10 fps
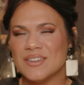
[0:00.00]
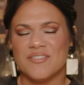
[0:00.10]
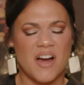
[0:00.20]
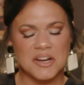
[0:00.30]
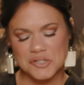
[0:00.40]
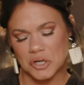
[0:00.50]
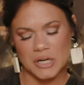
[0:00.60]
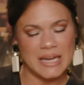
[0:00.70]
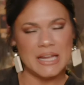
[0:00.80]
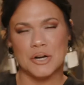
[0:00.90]
find your
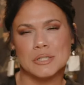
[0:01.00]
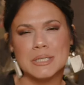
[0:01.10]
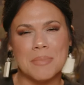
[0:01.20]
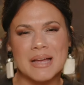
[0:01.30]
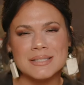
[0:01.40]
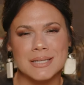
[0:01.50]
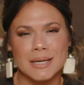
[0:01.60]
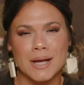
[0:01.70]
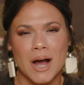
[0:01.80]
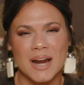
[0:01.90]
inner
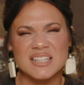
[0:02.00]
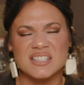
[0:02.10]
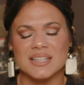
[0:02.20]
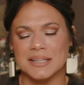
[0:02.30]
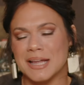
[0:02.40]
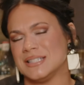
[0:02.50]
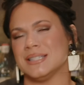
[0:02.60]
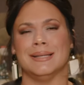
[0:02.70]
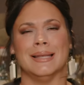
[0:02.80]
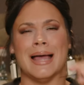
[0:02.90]
domestic goddess, and let's
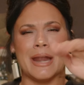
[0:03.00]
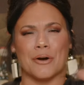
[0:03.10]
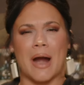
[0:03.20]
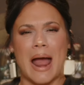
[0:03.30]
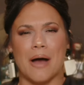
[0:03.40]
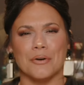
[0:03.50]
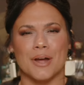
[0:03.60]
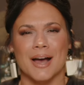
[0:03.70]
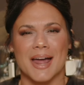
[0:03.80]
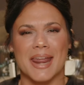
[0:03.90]
let her out,
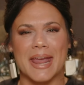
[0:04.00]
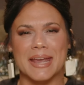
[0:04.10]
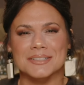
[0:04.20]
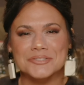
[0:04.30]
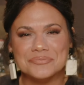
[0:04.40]
honey.